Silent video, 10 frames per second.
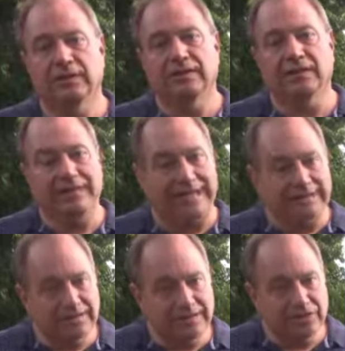Now
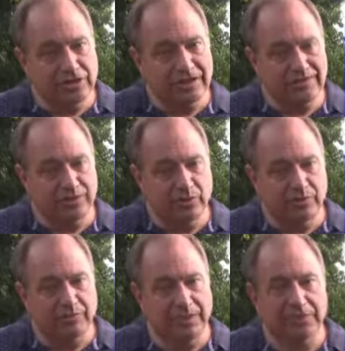that's an achievement we
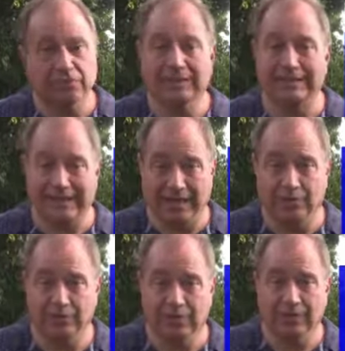are measuring in the
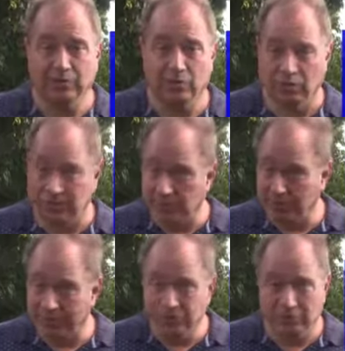outside world. We're
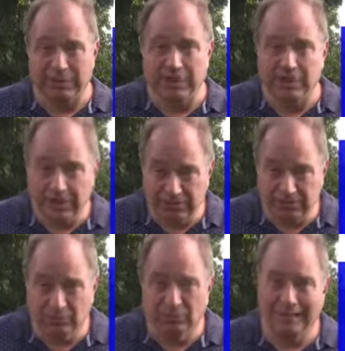measuring
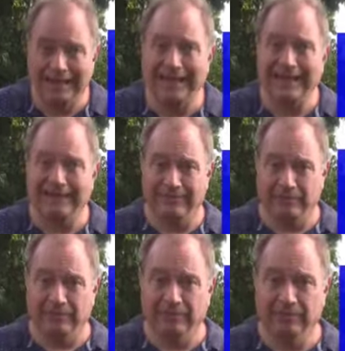customer
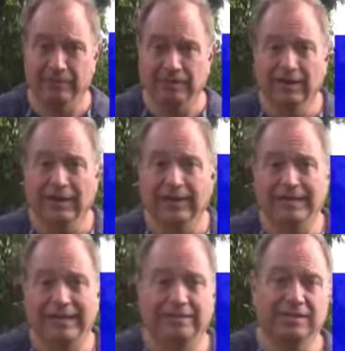behavior, and
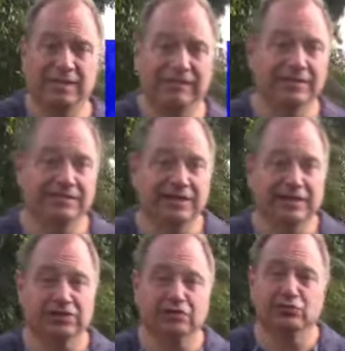that is obviously
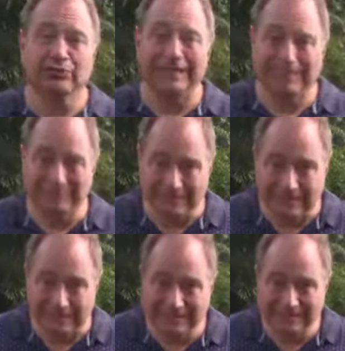
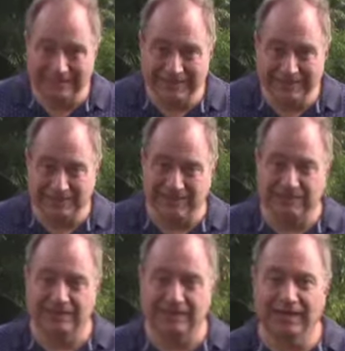extremely
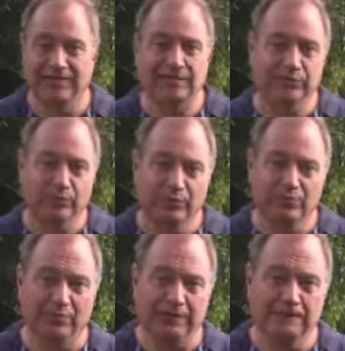significant to have
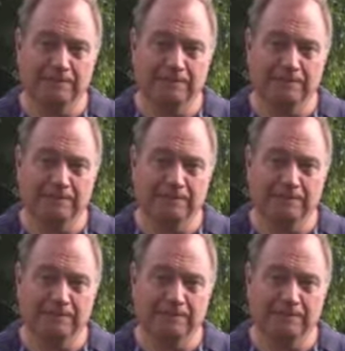improvement